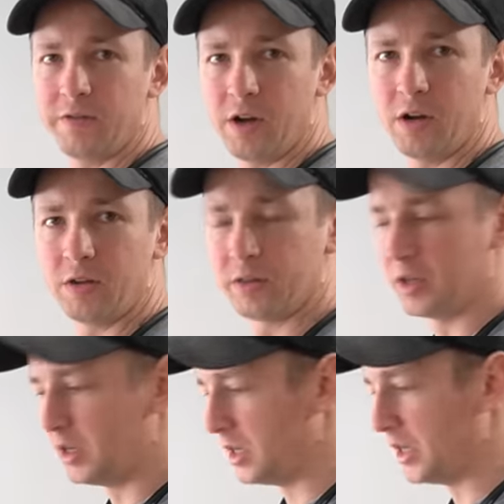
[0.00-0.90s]
felt
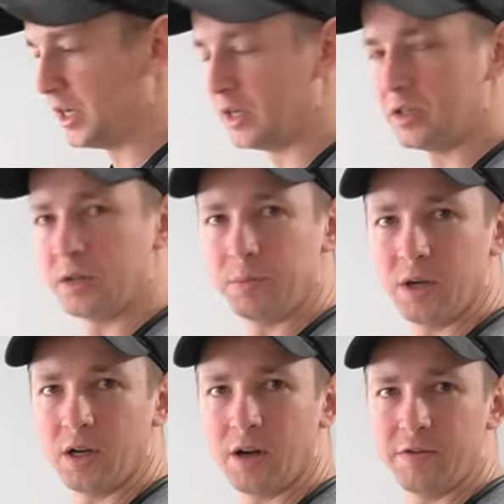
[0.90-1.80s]
the need to
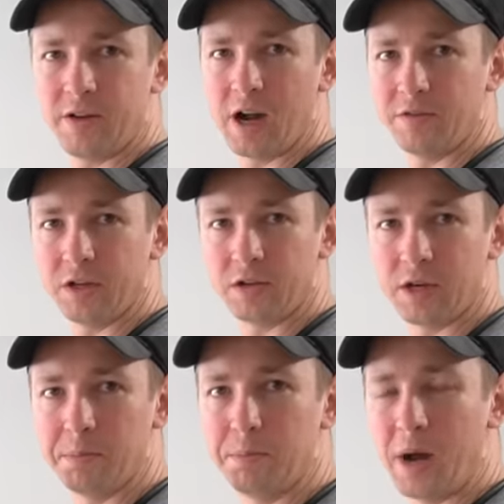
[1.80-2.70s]
put a five
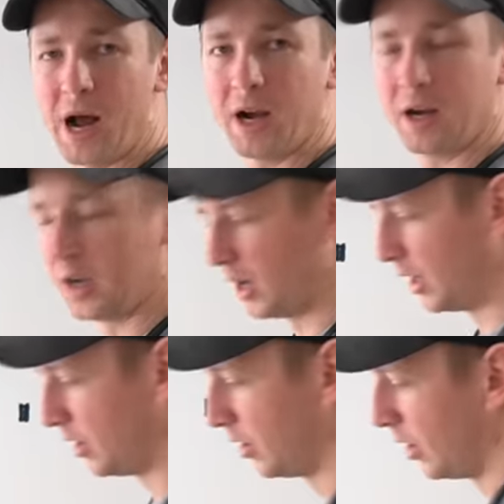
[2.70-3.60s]
degree back
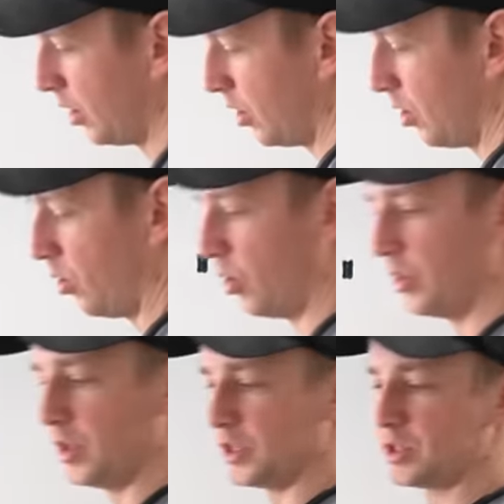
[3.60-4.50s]
cut
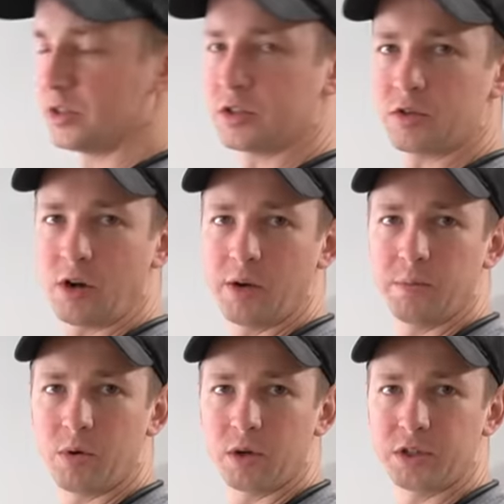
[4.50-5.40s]
on this straight
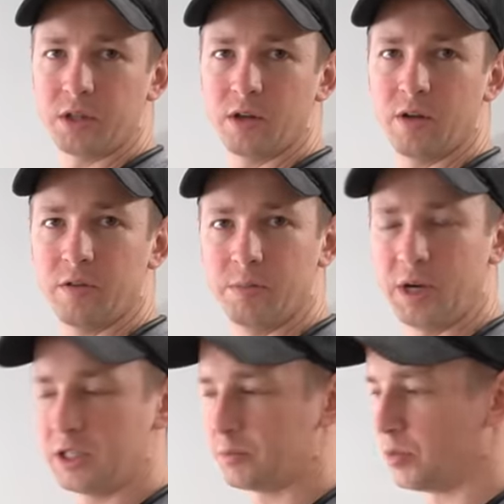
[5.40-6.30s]
portion of the
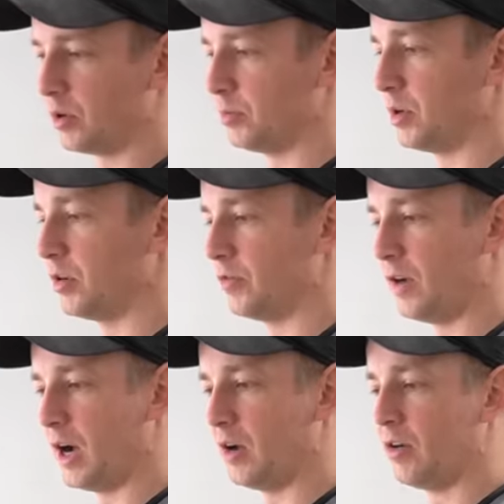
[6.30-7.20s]
baseboard
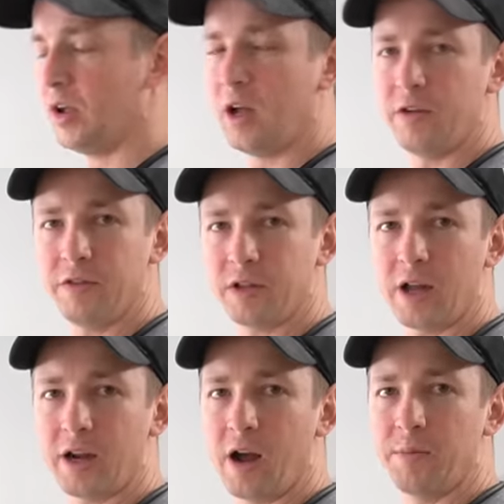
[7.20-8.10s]
profile. feel
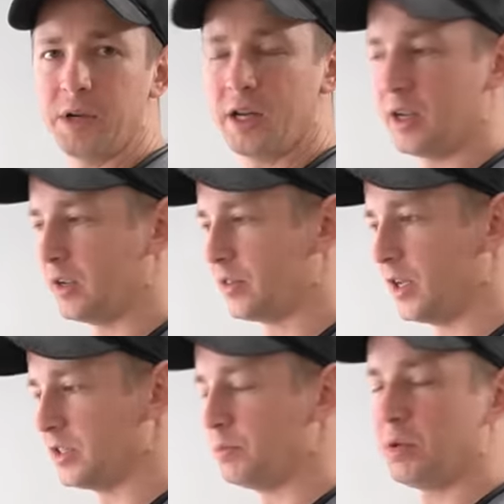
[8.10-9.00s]
like I'm getting
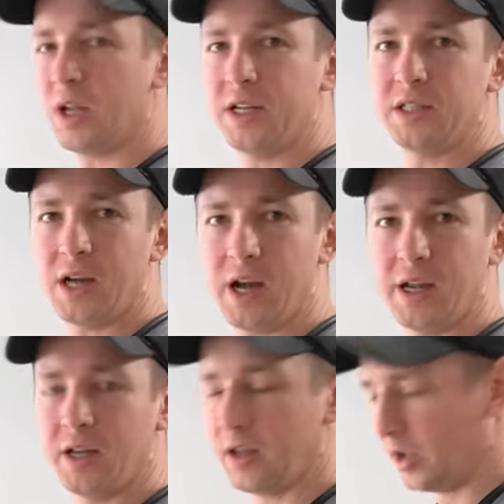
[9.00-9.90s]
things plenty
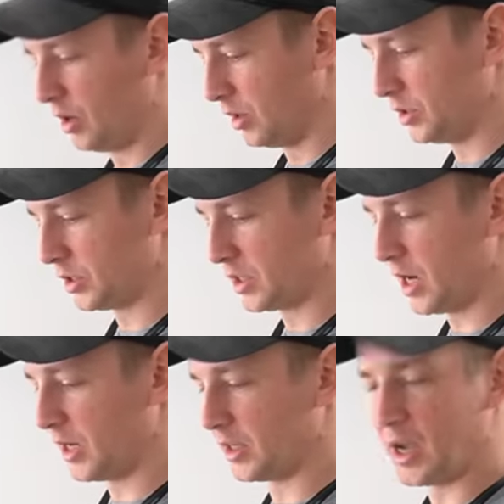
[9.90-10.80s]
tight just
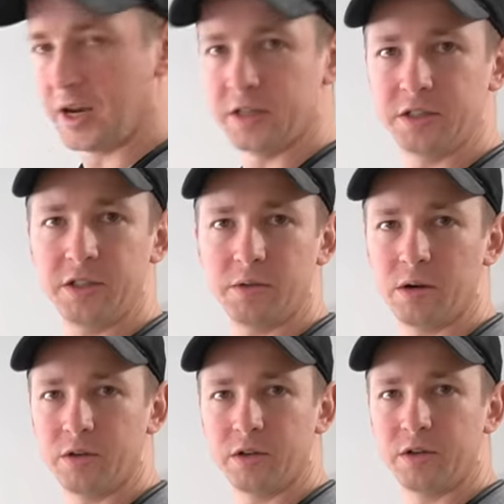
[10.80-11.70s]
cutting that at
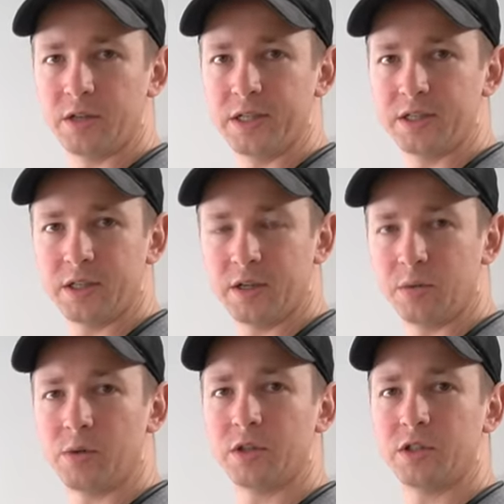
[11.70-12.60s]
zero degrees and it
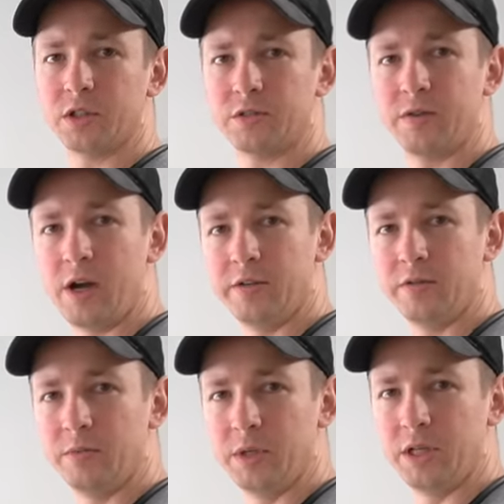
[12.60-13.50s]
works just fine
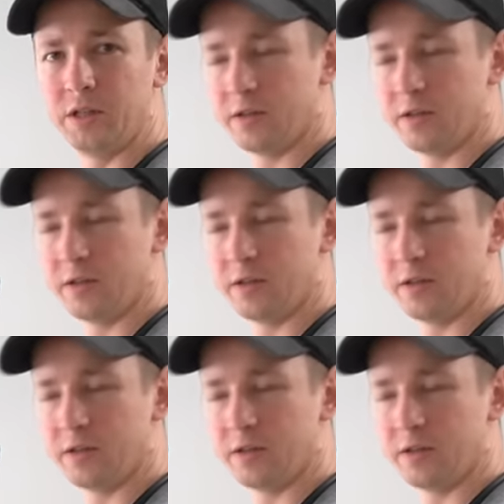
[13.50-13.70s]
for me.